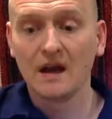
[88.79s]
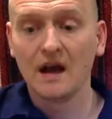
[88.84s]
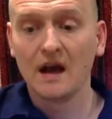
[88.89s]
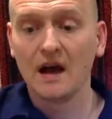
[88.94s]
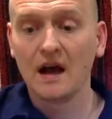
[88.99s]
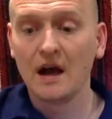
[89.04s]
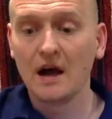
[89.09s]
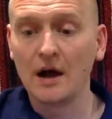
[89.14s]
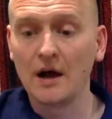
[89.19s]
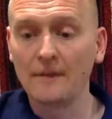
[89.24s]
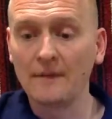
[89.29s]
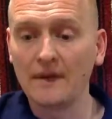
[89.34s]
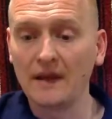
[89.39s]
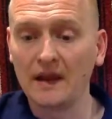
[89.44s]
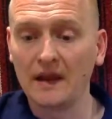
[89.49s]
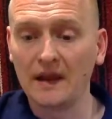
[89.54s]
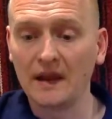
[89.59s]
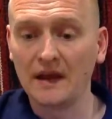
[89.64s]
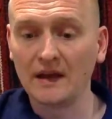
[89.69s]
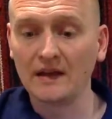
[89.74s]

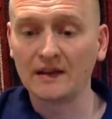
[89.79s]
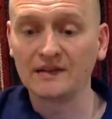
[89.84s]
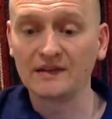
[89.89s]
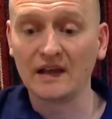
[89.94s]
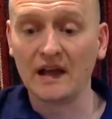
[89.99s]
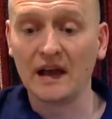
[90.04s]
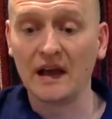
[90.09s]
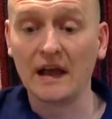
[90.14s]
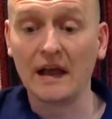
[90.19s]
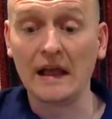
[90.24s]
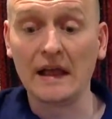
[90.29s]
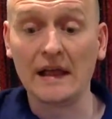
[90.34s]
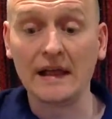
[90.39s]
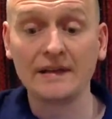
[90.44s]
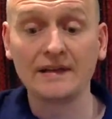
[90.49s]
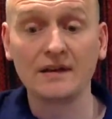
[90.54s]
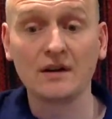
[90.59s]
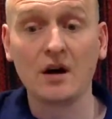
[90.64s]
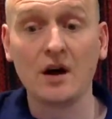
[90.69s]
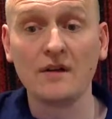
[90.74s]
and it's I
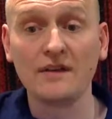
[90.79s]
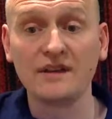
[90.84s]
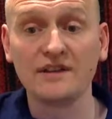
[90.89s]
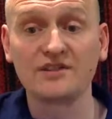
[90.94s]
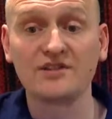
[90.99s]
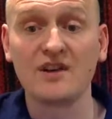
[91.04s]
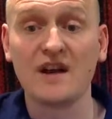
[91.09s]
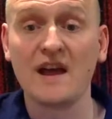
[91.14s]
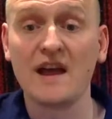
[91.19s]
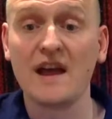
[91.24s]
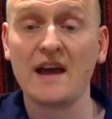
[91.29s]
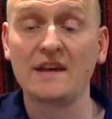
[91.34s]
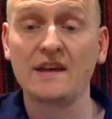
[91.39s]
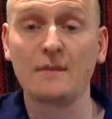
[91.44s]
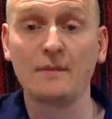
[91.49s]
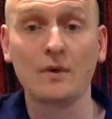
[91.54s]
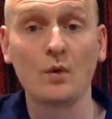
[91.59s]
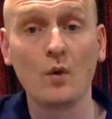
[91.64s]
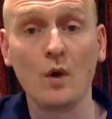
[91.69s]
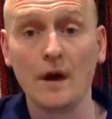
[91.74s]
like to call this triad
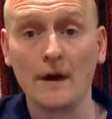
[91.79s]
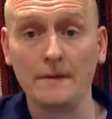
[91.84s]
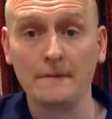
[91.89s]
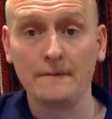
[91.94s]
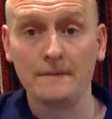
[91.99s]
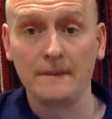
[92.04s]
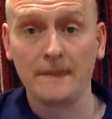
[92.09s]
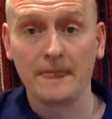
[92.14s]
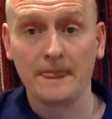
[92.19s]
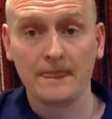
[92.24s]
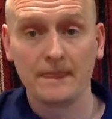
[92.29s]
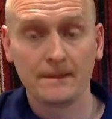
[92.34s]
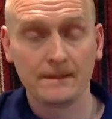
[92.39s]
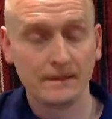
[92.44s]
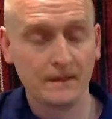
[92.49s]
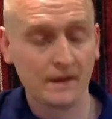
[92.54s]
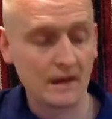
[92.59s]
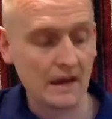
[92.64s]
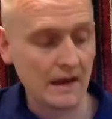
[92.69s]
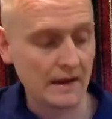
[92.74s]
number 1,
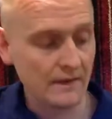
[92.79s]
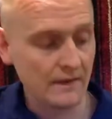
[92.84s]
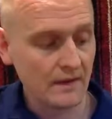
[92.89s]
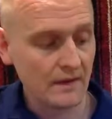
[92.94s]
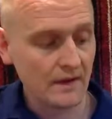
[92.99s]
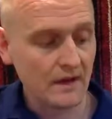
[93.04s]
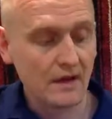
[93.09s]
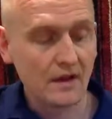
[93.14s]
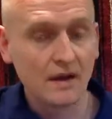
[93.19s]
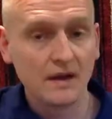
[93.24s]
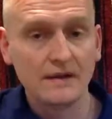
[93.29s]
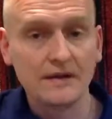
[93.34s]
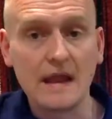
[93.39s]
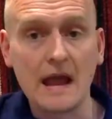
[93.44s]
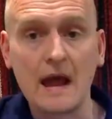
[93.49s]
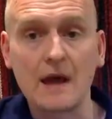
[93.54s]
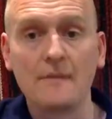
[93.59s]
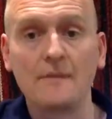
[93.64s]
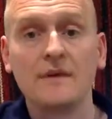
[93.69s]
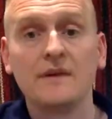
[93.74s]
okay?
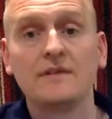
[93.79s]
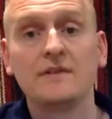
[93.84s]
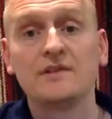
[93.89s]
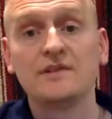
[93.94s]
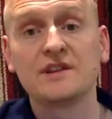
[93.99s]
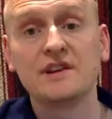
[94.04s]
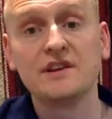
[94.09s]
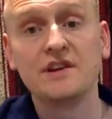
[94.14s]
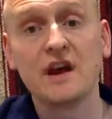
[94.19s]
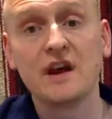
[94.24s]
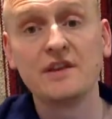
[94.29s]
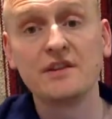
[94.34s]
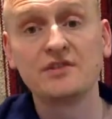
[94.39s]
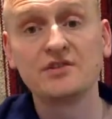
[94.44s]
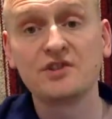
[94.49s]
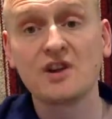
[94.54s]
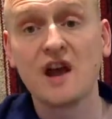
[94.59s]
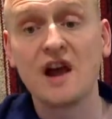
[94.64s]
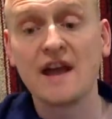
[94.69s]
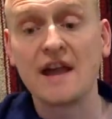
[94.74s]
Now, there's another
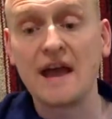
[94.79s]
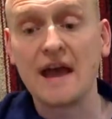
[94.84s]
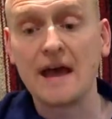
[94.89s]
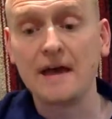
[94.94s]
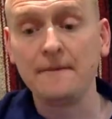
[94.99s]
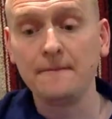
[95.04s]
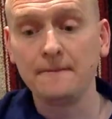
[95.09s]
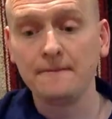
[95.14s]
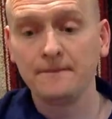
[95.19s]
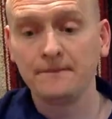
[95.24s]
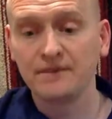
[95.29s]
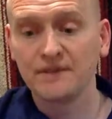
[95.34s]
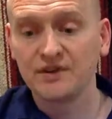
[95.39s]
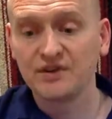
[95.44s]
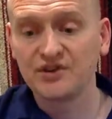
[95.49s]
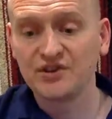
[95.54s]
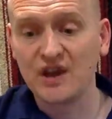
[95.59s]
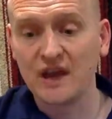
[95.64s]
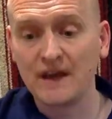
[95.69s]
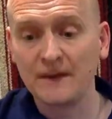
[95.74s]
triad
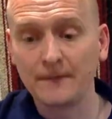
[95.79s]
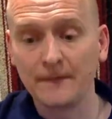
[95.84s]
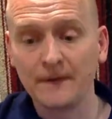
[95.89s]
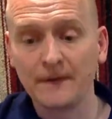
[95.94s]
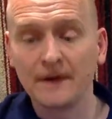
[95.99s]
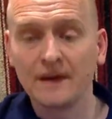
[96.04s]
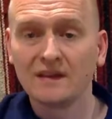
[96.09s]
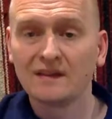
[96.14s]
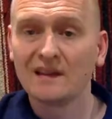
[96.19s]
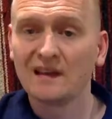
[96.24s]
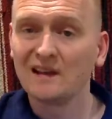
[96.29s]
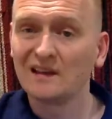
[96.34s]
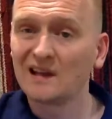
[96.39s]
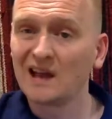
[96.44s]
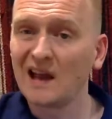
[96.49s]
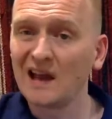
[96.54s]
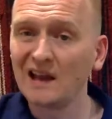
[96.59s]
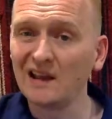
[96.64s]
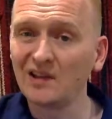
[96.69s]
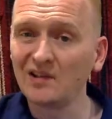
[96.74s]
shape that
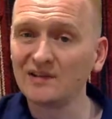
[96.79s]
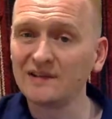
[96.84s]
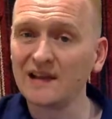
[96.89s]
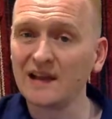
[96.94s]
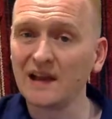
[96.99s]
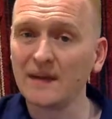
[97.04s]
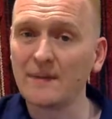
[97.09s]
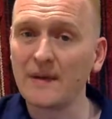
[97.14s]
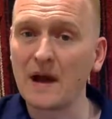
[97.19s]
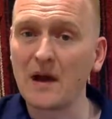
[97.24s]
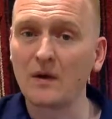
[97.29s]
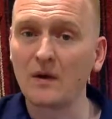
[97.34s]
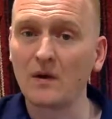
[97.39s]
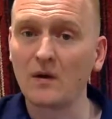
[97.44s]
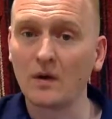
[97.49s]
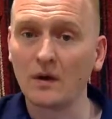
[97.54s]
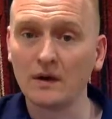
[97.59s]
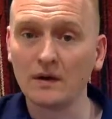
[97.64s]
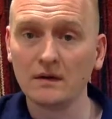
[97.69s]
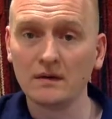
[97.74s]
kind of looks like a power
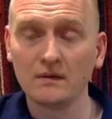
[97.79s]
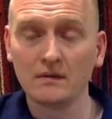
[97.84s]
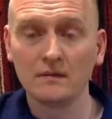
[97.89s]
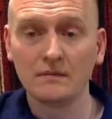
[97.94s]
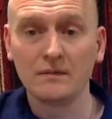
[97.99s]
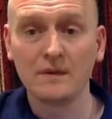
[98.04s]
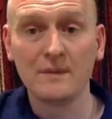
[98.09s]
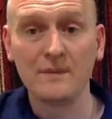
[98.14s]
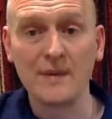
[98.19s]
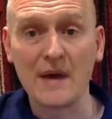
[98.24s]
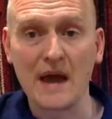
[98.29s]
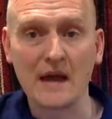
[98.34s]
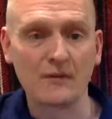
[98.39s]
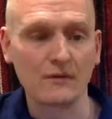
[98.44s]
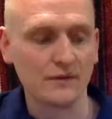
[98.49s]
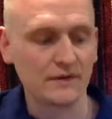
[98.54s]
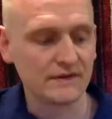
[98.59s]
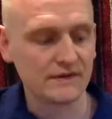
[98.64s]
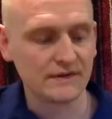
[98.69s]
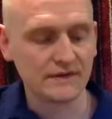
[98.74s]
chord, but
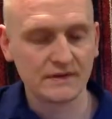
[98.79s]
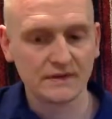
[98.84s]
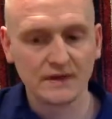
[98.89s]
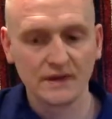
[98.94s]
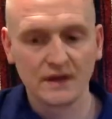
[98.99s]
backwards.